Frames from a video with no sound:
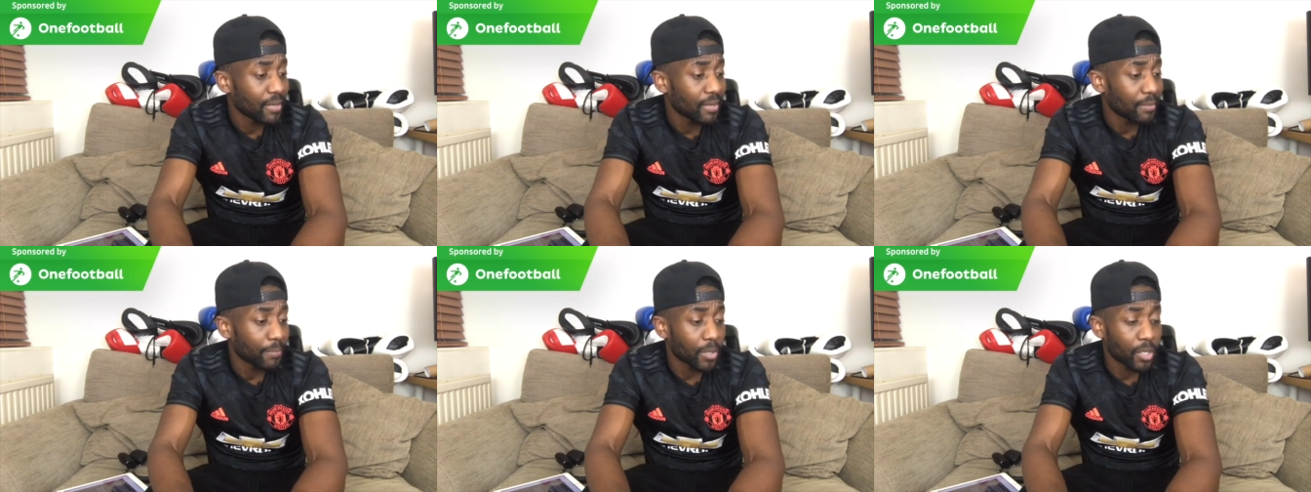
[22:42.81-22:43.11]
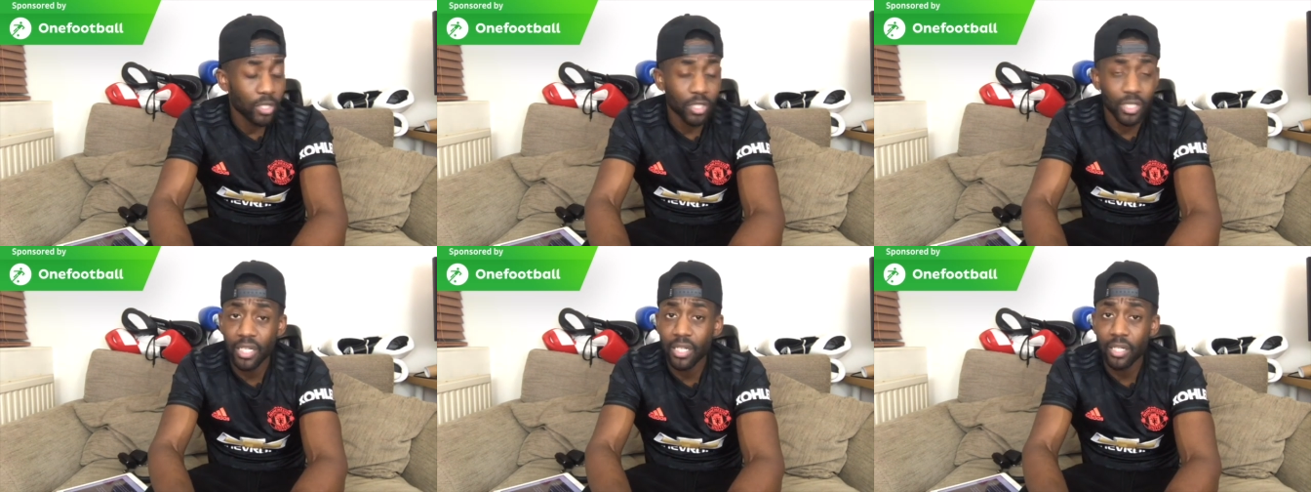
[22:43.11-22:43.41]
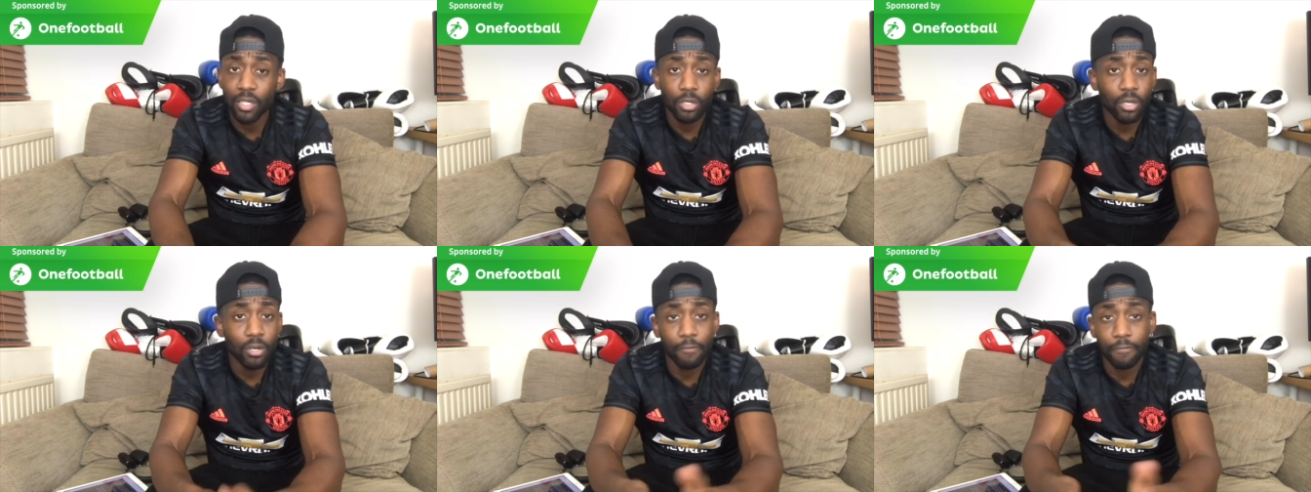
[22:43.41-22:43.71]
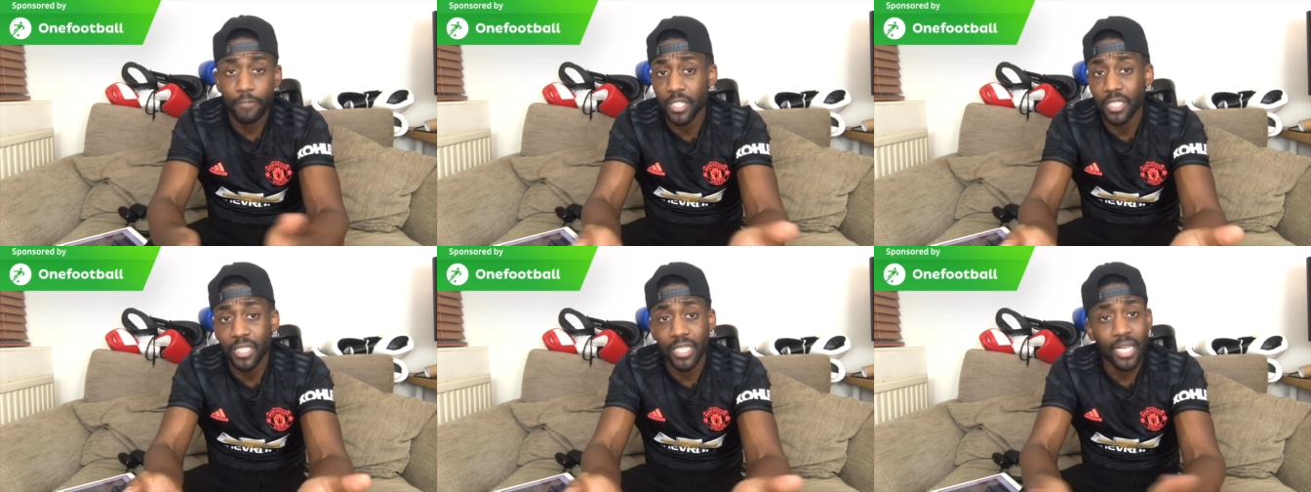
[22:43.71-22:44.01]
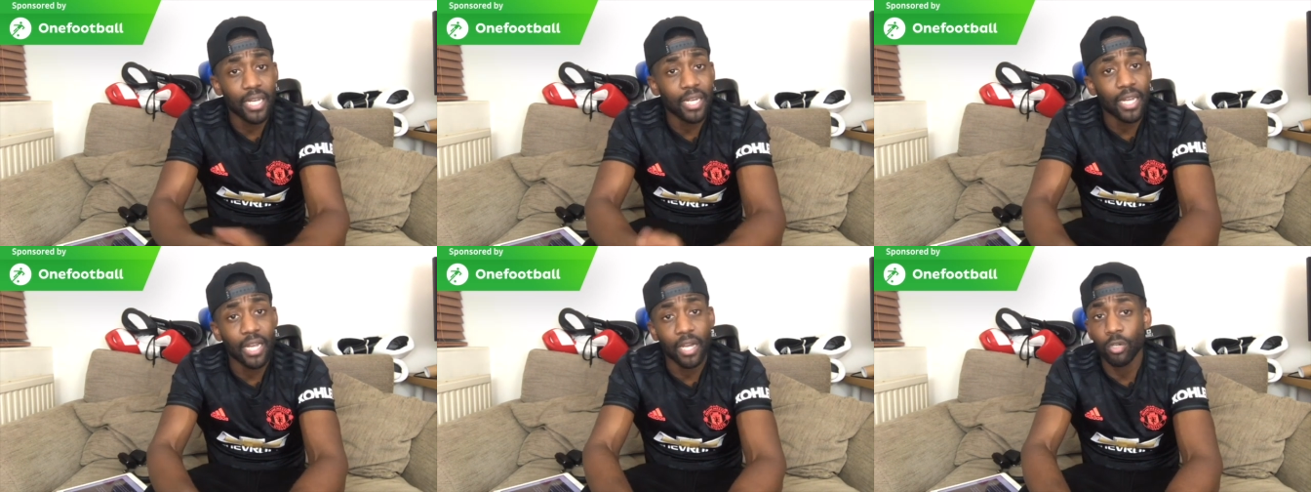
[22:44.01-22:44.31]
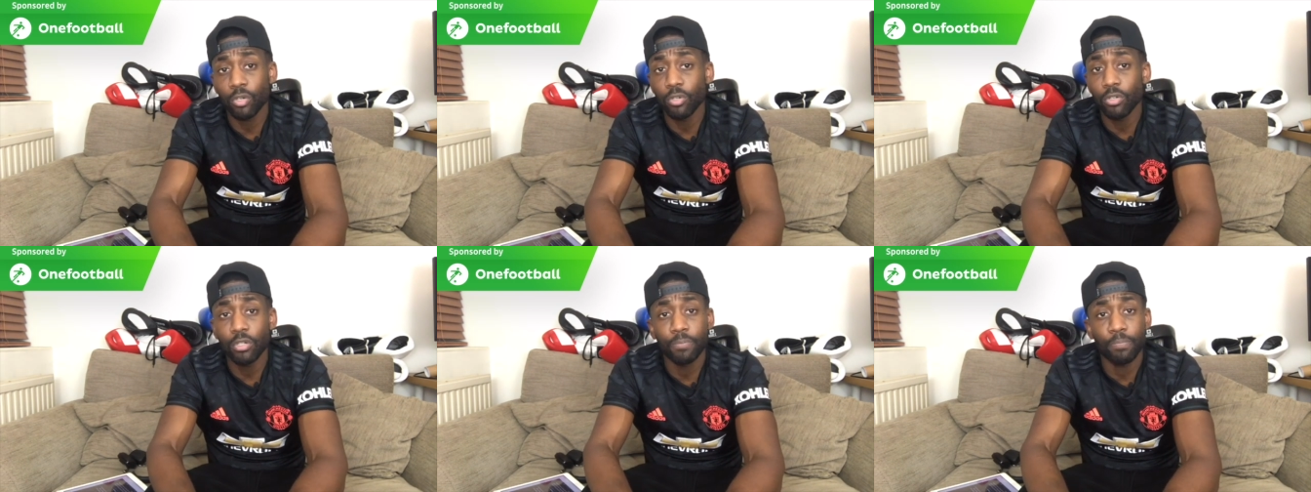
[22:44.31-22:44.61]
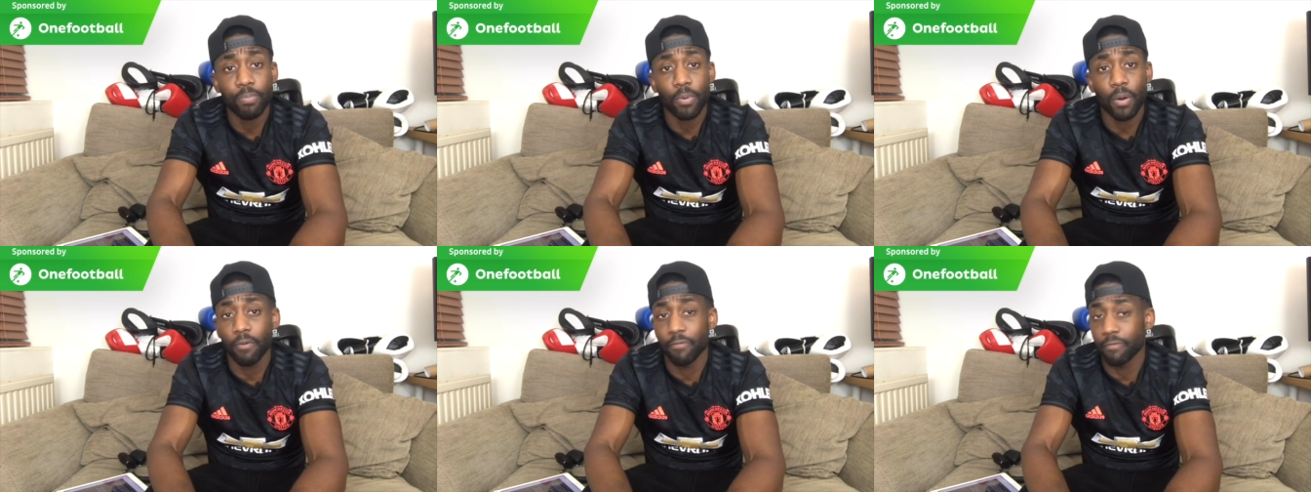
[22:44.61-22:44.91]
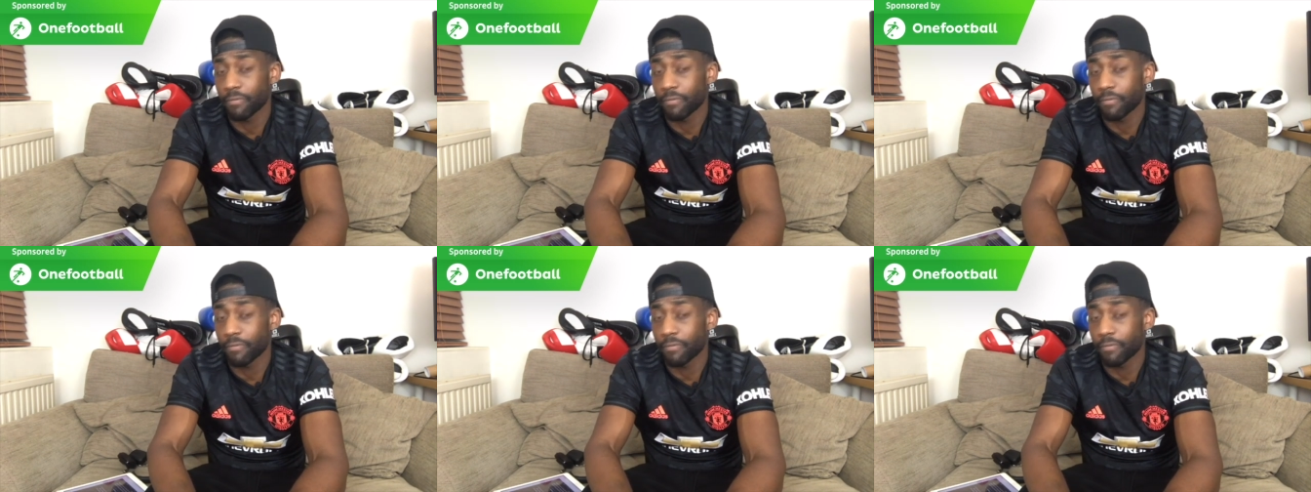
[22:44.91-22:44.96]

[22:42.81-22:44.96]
Because Lindelof just ain't that good, bruv.